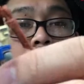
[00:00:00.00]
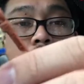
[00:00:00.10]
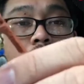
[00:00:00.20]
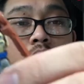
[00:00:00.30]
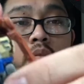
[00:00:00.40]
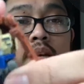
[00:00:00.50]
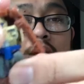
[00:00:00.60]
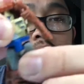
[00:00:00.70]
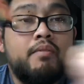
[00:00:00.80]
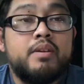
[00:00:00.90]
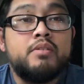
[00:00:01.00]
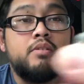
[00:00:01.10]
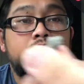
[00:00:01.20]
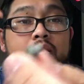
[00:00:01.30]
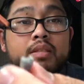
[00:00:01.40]
you're going to have
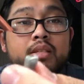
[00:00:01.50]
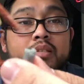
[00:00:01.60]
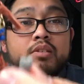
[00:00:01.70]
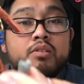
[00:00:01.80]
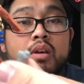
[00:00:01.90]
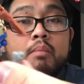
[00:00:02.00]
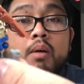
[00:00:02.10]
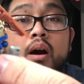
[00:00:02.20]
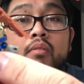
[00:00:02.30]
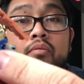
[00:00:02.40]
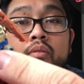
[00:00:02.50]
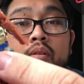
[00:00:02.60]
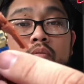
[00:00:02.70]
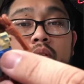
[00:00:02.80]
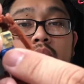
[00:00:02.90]
issues, and these just come off
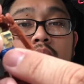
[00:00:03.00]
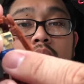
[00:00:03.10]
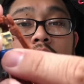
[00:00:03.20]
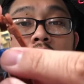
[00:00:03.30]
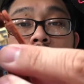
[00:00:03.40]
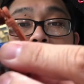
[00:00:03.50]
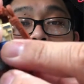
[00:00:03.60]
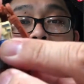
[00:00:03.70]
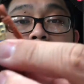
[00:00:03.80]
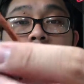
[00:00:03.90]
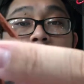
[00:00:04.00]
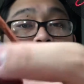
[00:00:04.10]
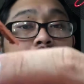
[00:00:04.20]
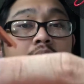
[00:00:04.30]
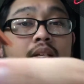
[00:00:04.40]
real easy. And
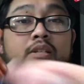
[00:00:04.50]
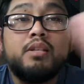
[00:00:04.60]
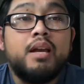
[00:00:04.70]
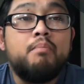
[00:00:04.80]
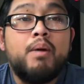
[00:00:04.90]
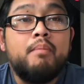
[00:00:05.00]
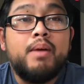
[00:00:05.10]
thankfully, they just kind of pop